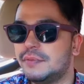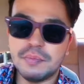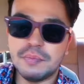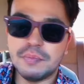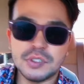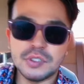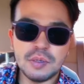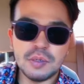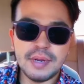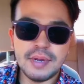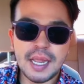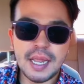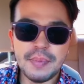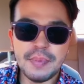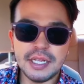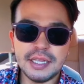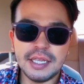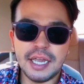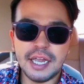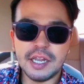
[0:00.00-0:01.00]
So malapit na
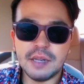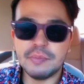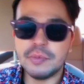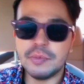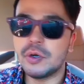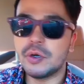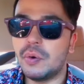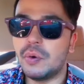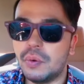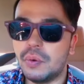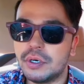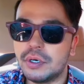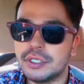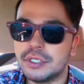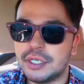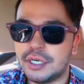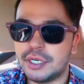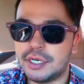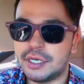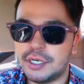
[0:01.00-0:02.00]
tayo
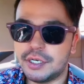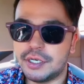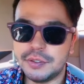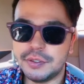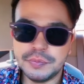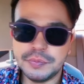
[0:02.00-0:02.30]
mag-order.